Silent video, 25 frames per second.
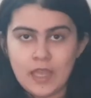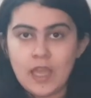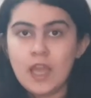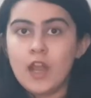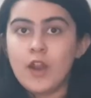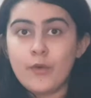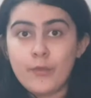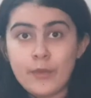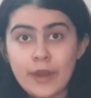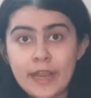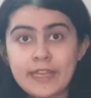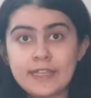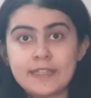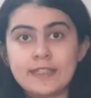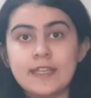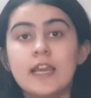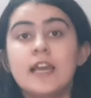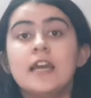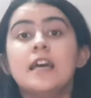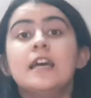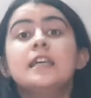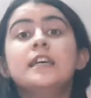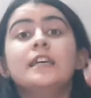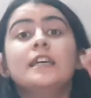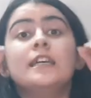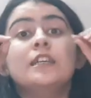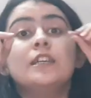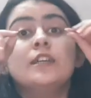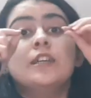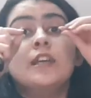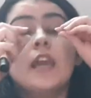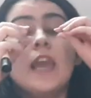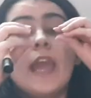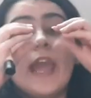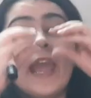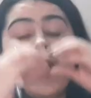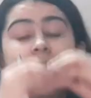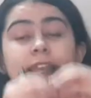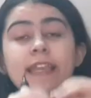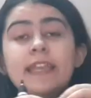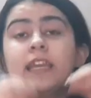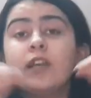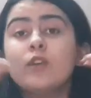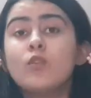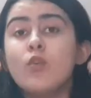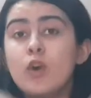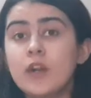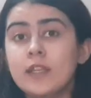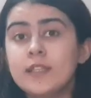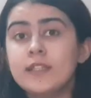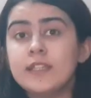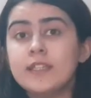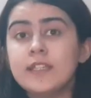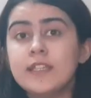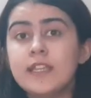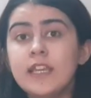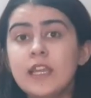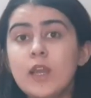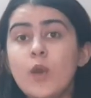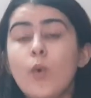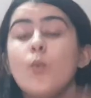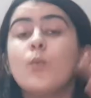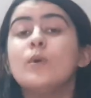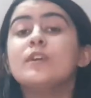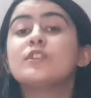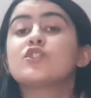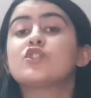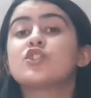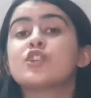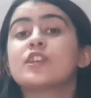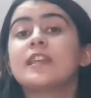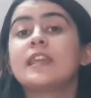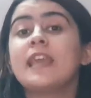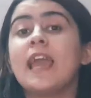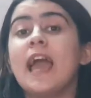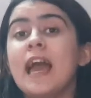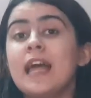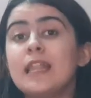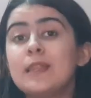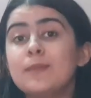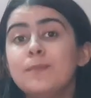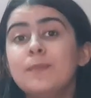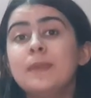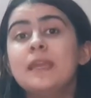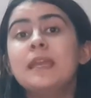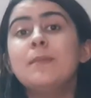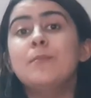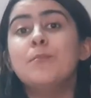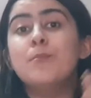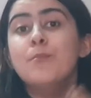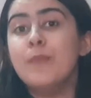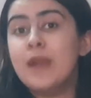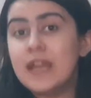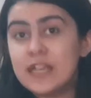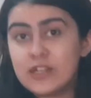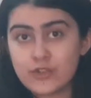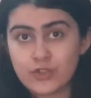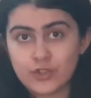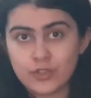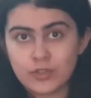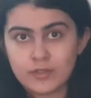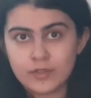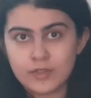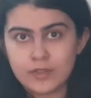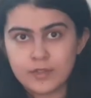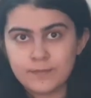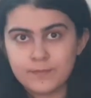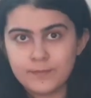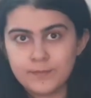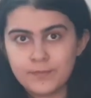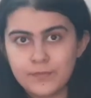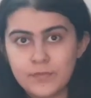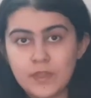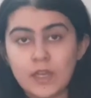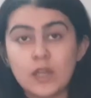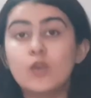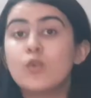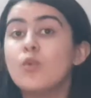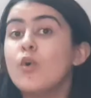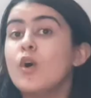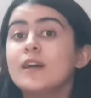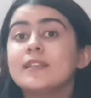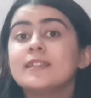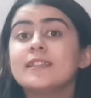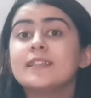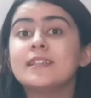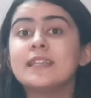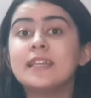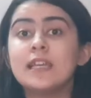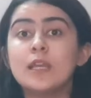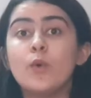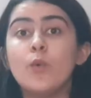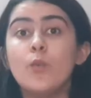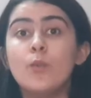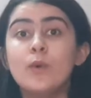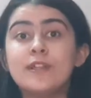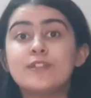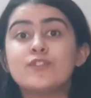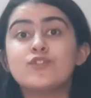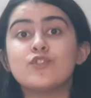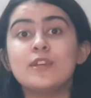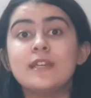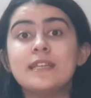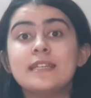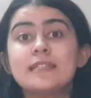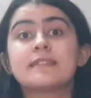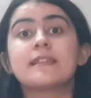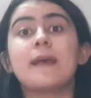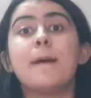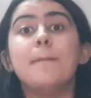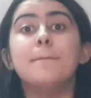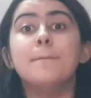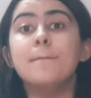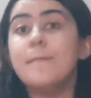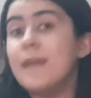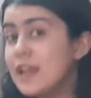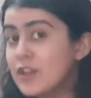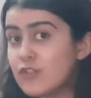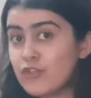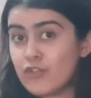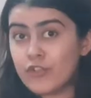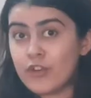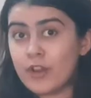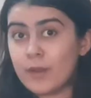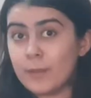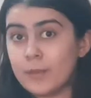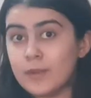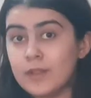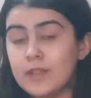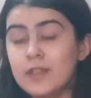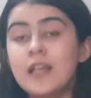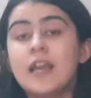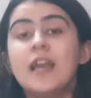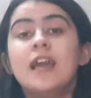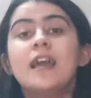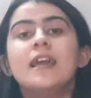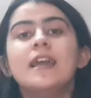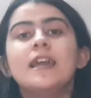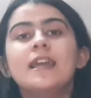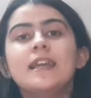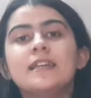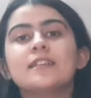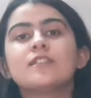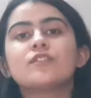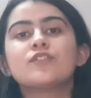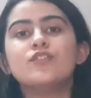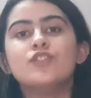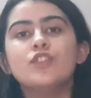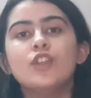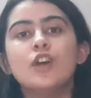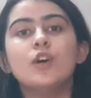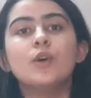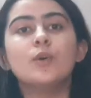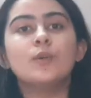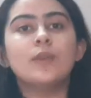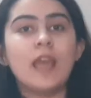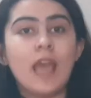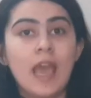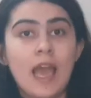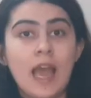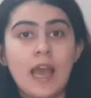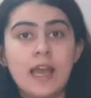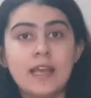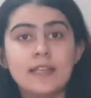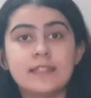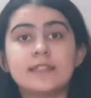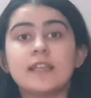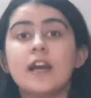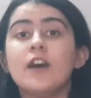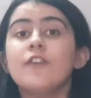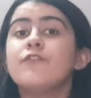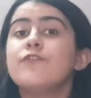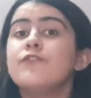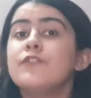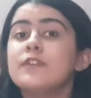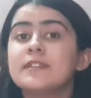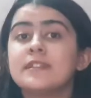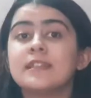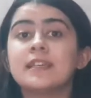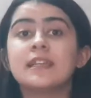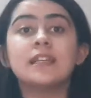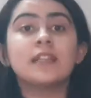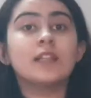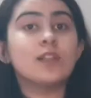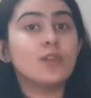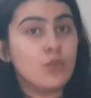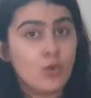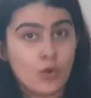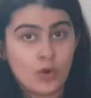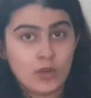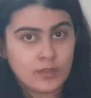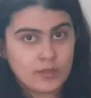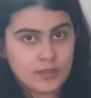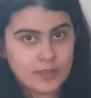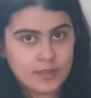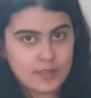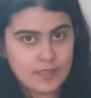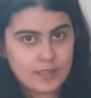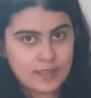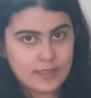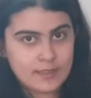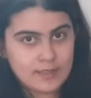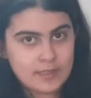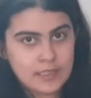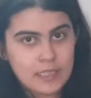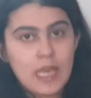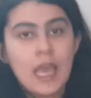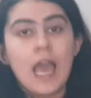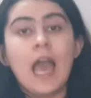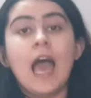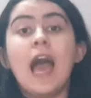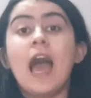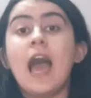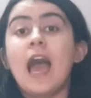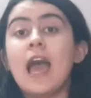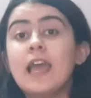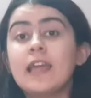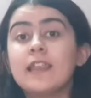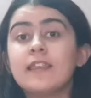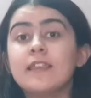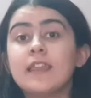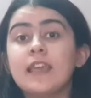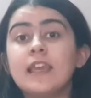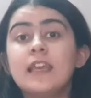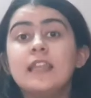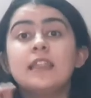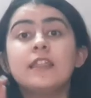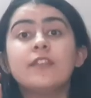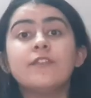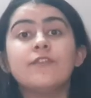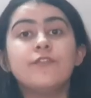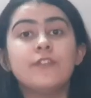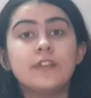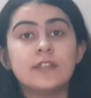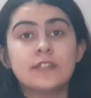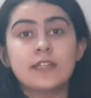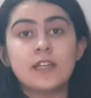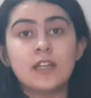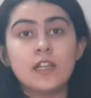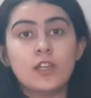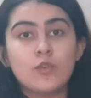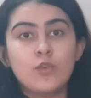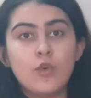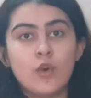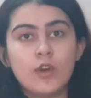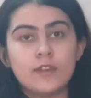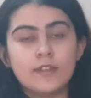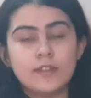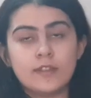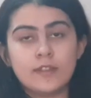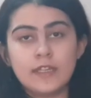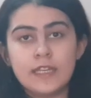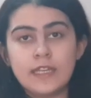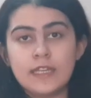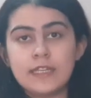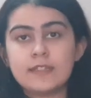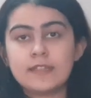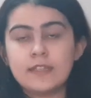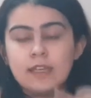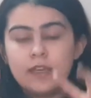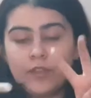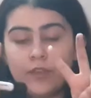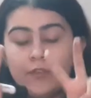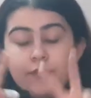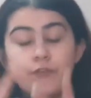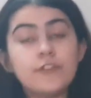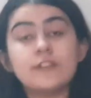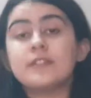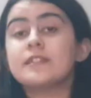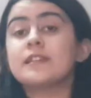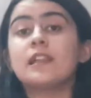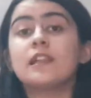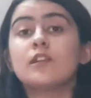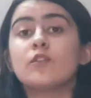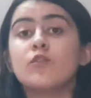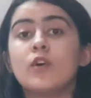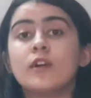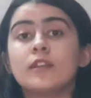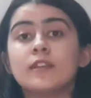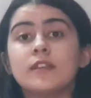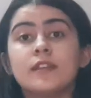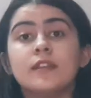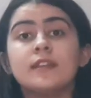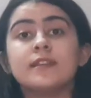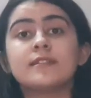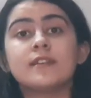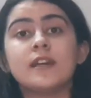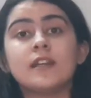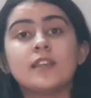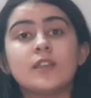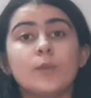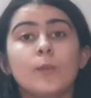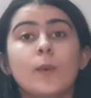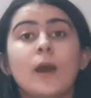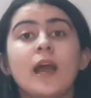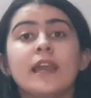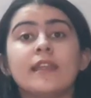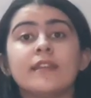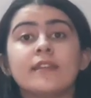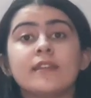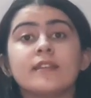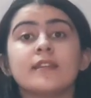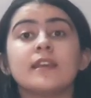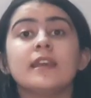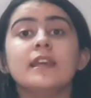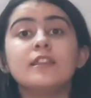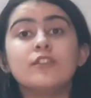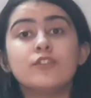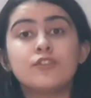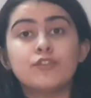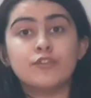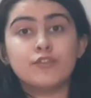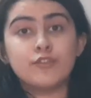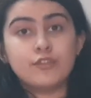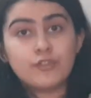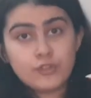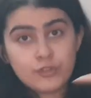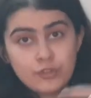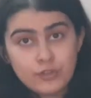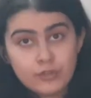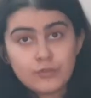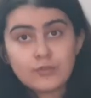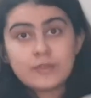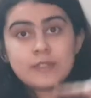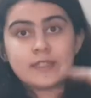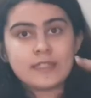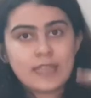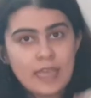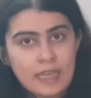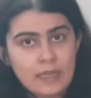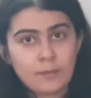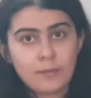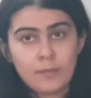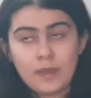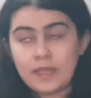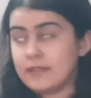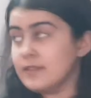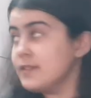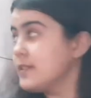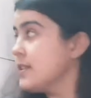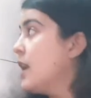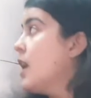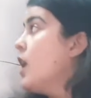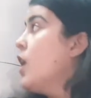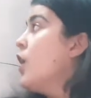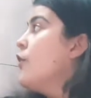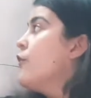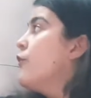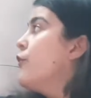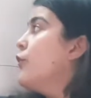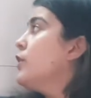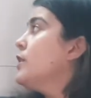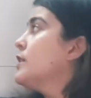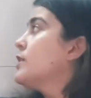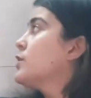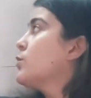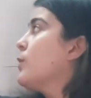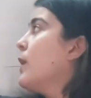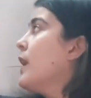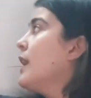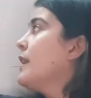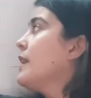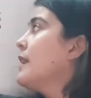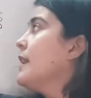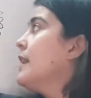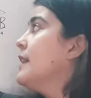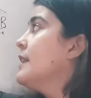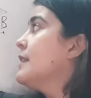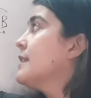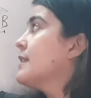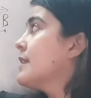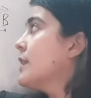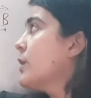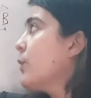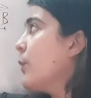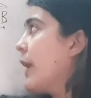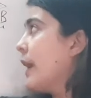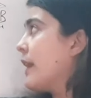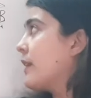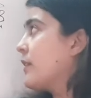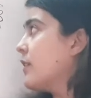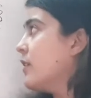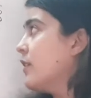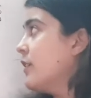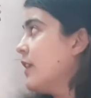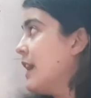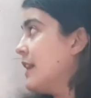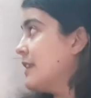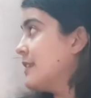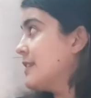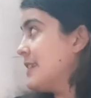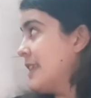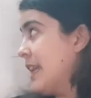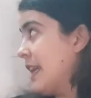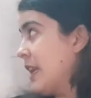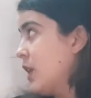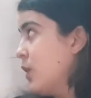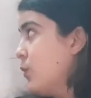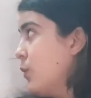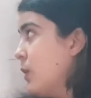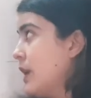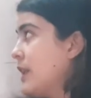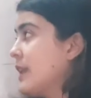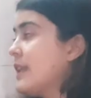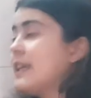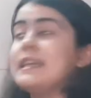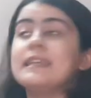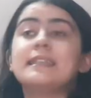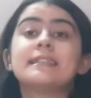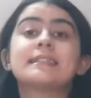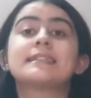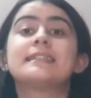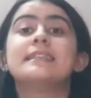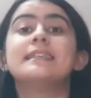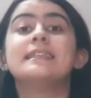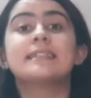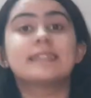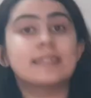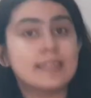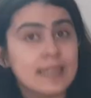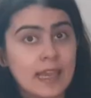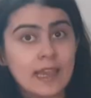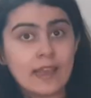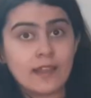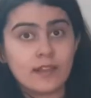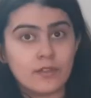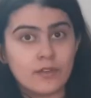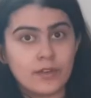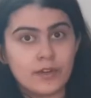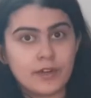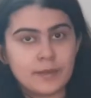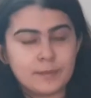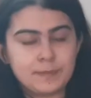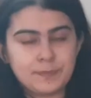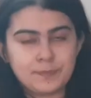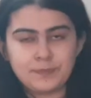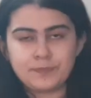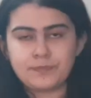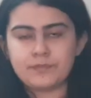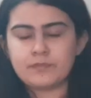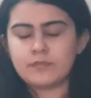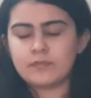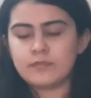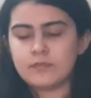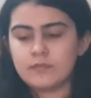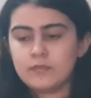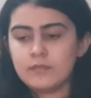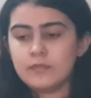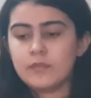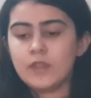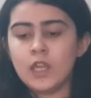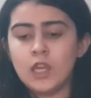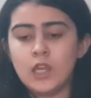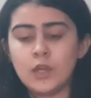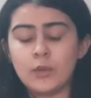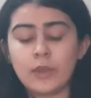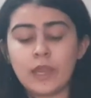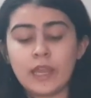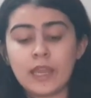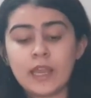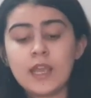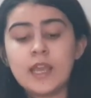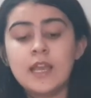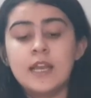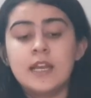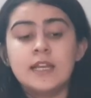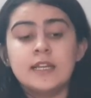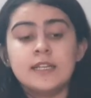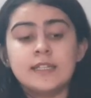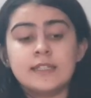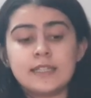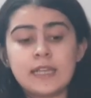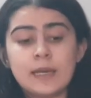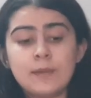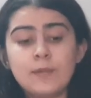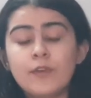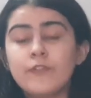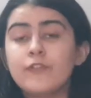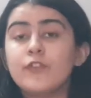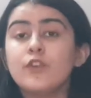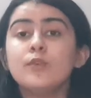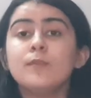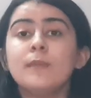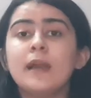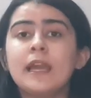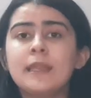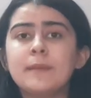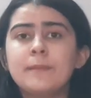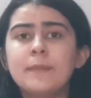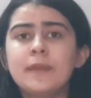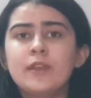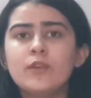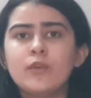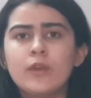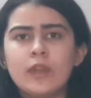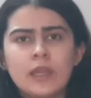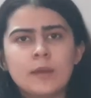right? Any quantity which can be measured, the quantity which is measurable, is known as a physical quantities. And in the physical quantities are divided into two segments. First one is the vector and second one is the scalar. Okay, some of you might be knowing